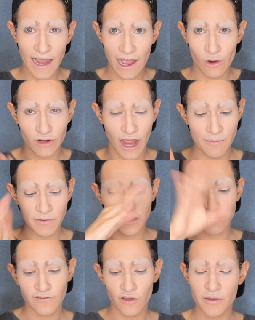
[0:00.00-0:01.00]
out. I'm
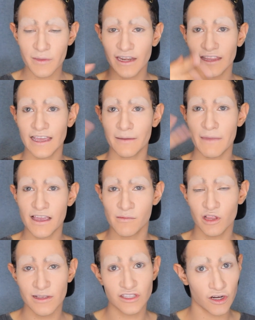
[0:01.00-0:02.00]
gonna fill them in and like make them a
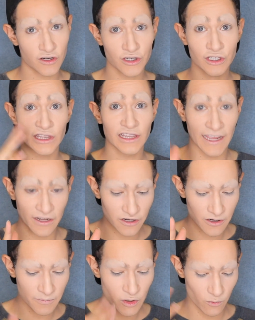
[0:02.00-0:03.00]
little bit darker
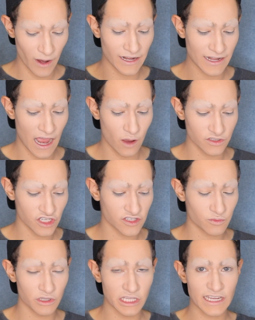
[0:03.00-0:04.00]
later, but right now it's
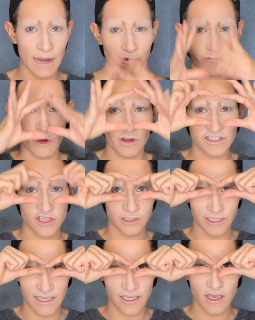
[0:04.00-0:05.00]
just really time to focus
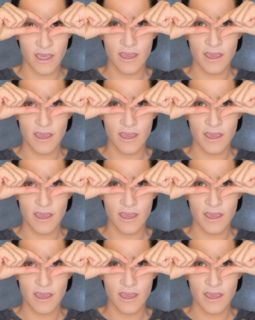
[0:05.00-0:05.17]
on like